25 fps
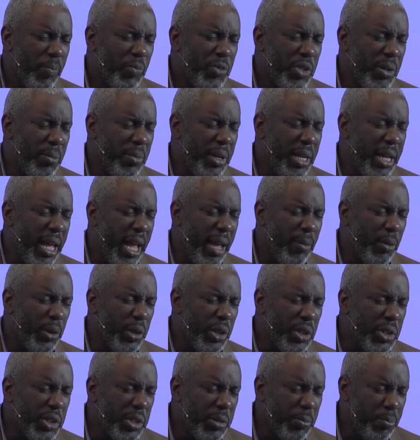to be able
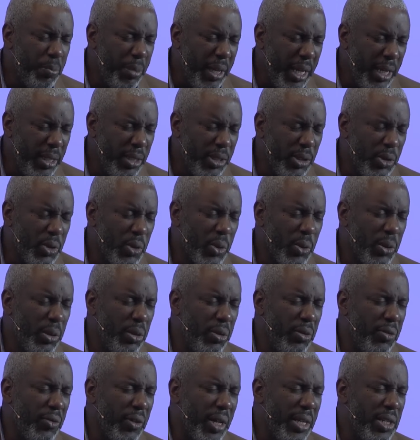to speak the
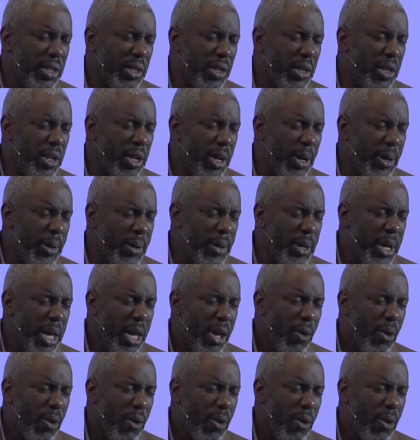truth and to know